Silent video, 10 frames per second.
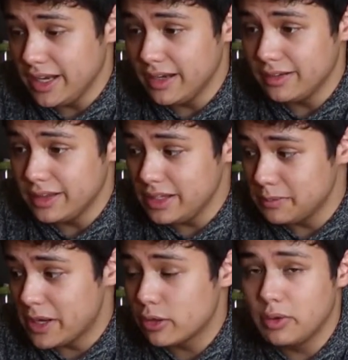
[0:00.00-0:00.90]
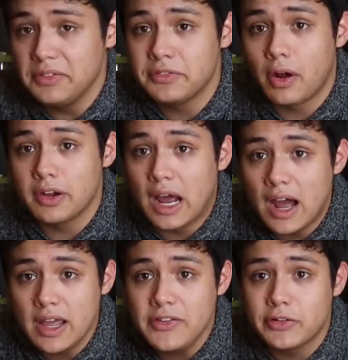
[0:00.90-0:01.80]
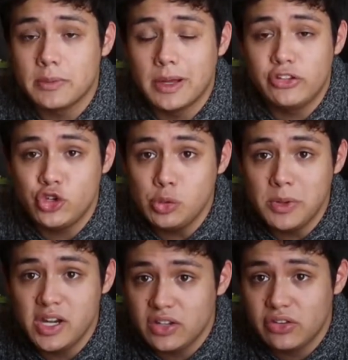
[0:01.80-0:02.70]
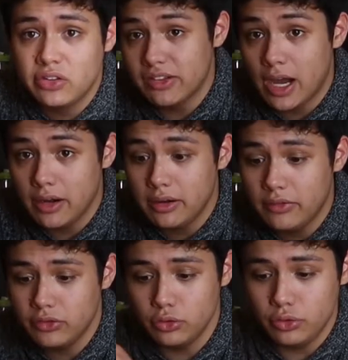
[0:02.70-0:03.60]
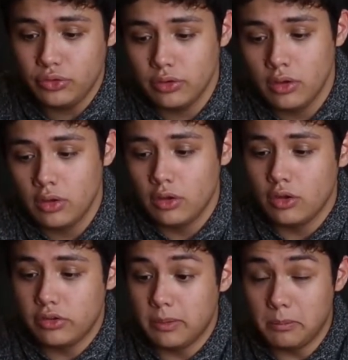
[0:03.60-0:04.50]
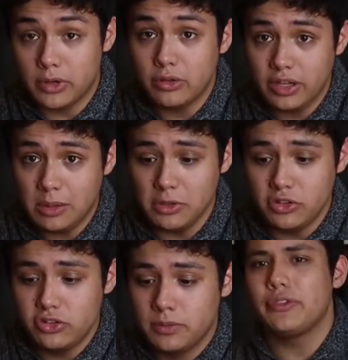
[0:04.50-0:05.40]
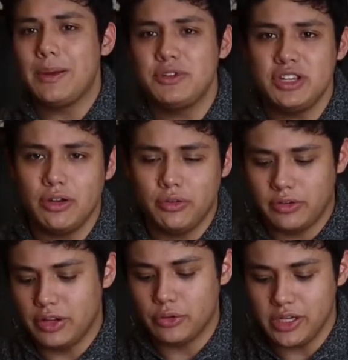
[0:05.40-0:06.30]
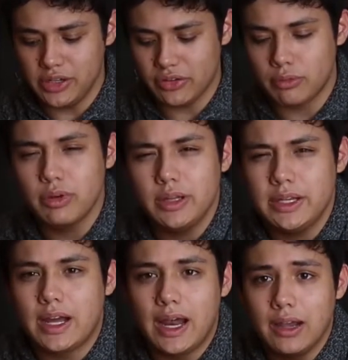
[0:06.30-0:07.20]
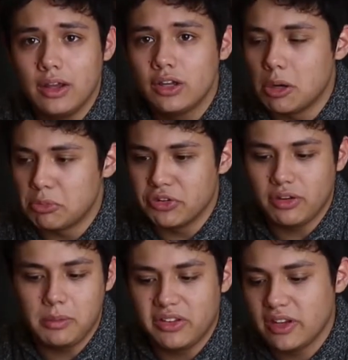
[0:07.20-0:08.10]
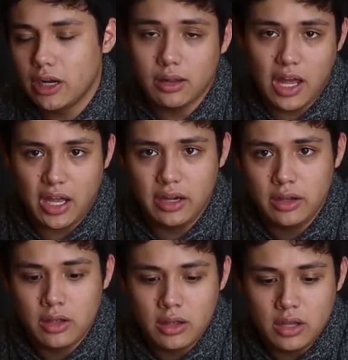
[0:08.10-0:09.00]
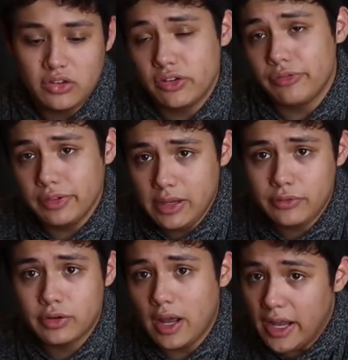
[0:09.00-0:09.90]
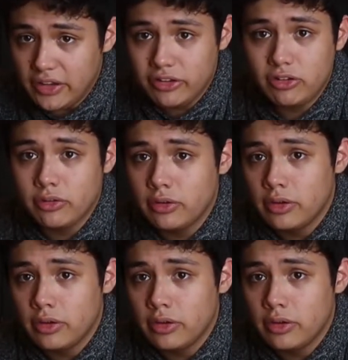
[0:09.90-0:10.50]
in the microwave on high for about 2 minutes. It's hot enough to do some real damage. Frappuccino ingredients are really not cumbersome. It's not a lot. It's just flavor, ice,